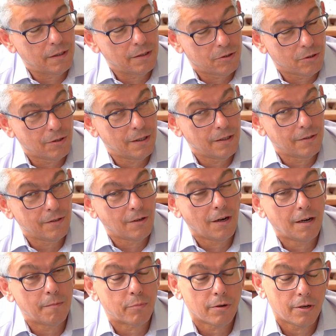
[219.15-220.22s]
sorry, not the
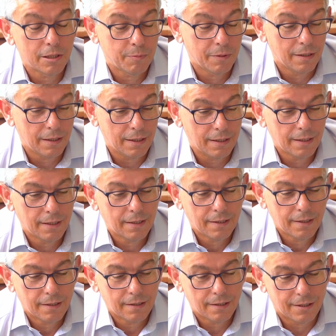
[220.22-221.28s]
iron price, but the
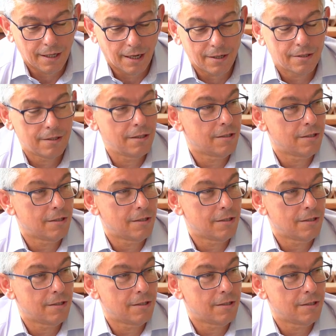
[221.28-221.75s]
tungsten,